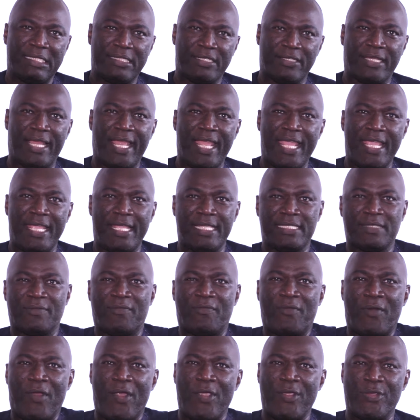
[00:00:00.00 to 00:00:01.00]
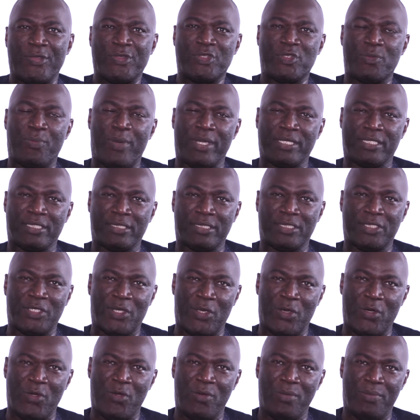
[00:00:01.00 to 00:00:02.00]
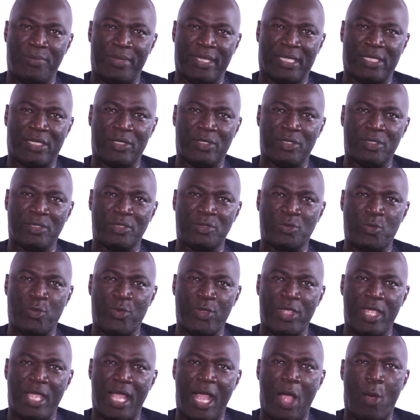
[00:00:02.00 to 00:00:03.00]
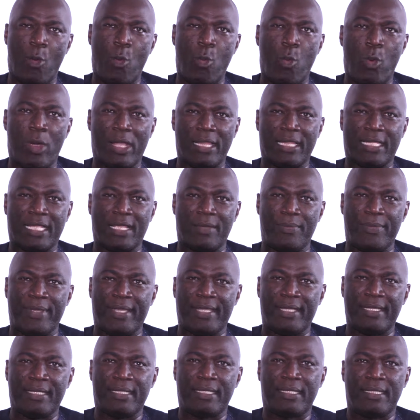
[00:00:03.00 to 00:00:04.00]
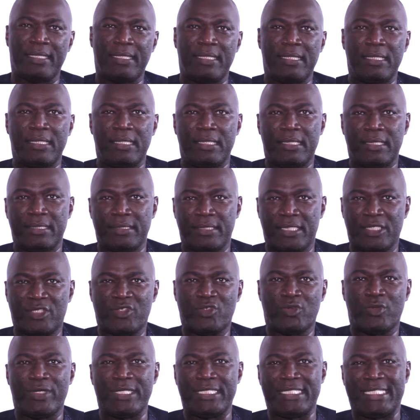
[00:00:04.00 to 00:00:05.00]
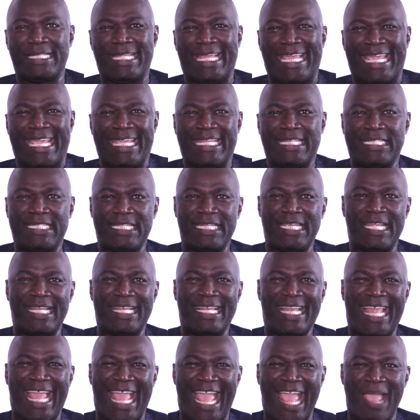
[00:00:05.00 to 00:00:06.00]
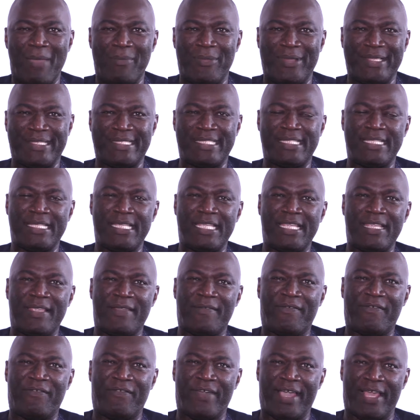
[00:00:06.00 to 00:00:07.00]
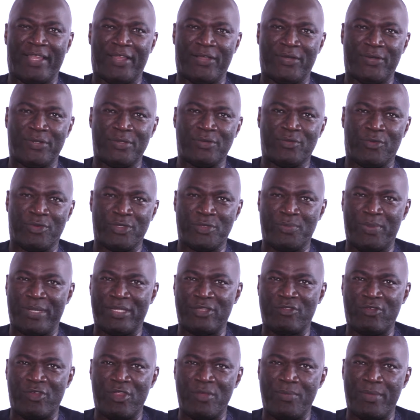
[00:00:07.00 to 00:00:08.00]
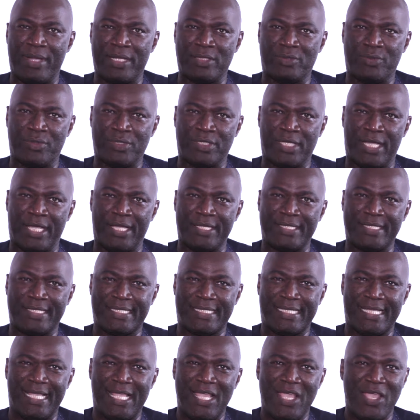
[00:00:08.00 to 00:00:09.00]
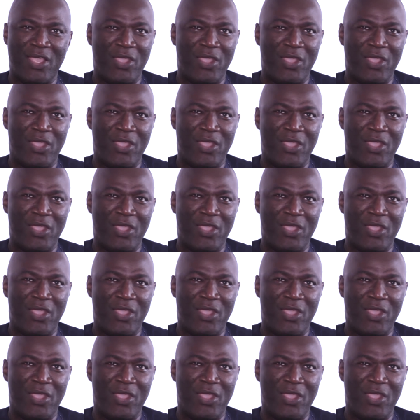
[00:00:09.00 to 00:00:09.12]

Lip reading: Today is a very special show because we are welcoming the 2018 MSD Fellows who spent 3 months with us,